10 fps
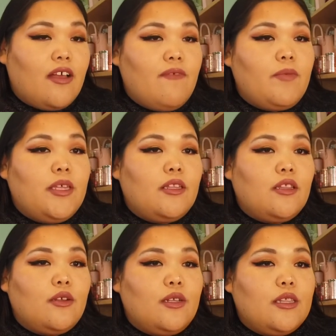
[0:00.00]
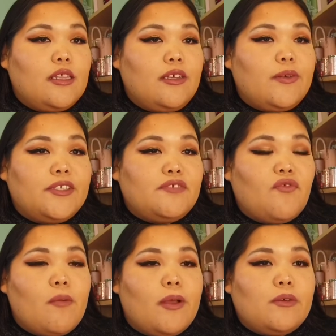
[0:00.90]
I've been learning the language
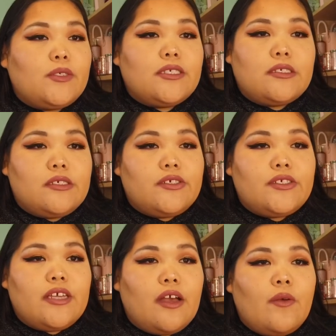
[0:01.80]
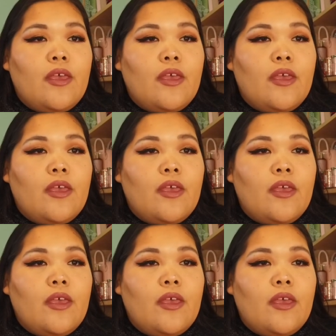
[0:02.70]
for about 6 years now,